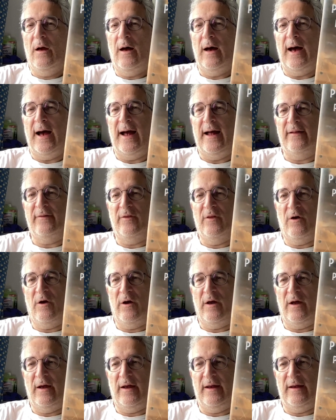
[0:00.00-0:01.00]
and
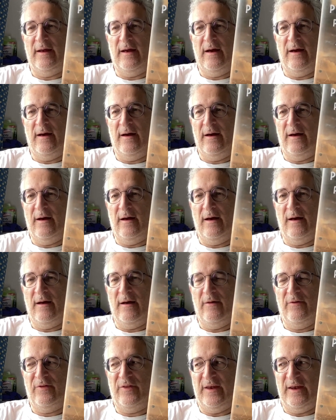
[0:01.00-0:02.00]
I. Uh,
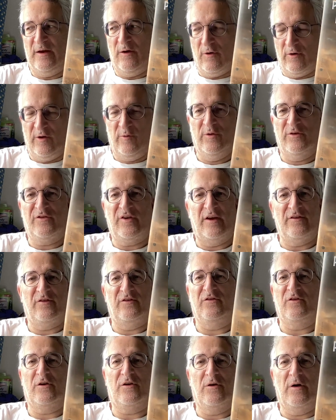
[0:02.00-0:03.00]
the Hollywood
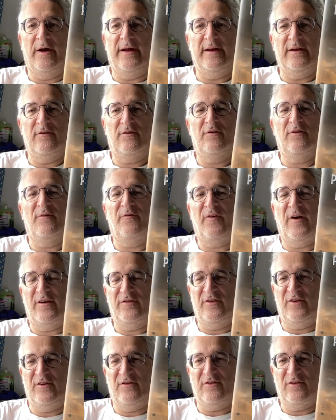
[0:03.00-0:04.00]
sections are great. The
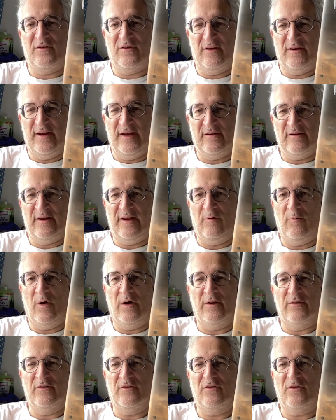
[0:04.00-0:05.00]
fascist Italy
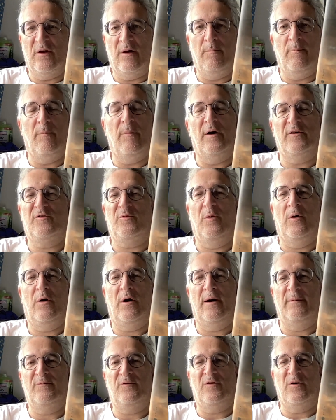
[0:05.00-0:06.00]
ones are much more
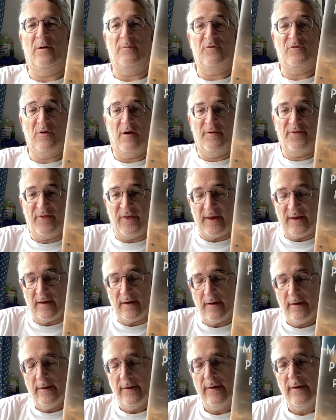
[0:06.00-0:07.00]
humdrum. So I
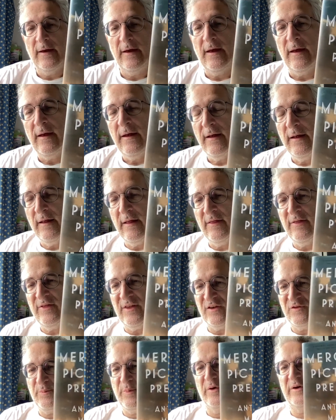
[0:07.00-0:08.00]
think
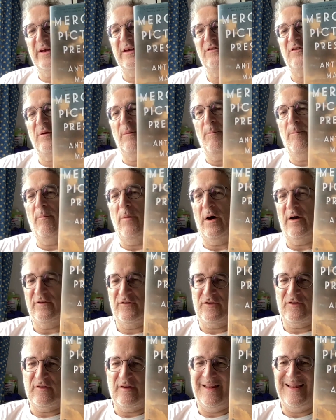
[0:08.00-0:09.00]
this book is a
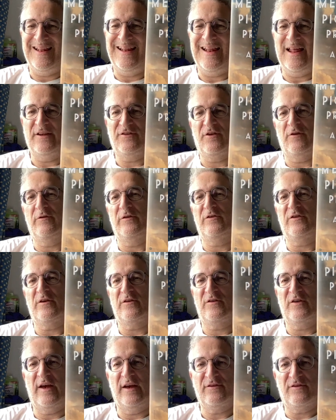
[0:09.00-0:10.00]
much less of a
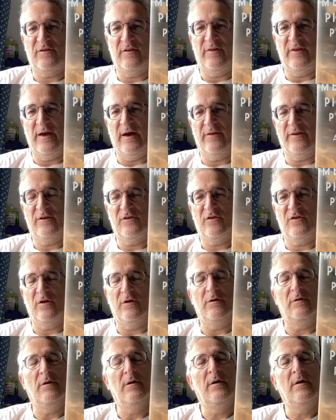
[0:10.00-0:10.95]
success than the other two